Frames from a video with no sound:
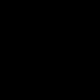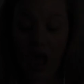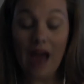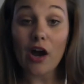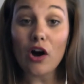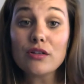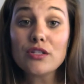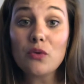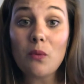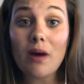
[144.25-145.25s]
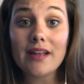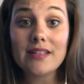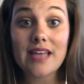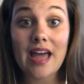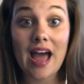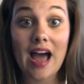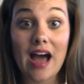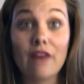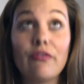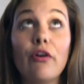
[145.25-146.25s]
I also wanted to
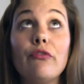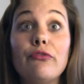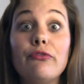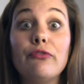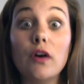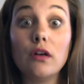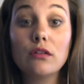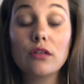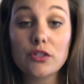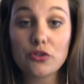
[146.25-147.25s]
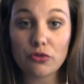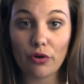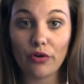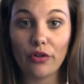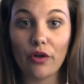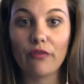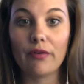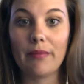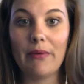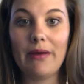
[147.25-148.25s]
have full control over
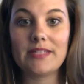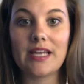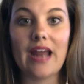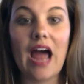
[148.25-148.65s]
my website.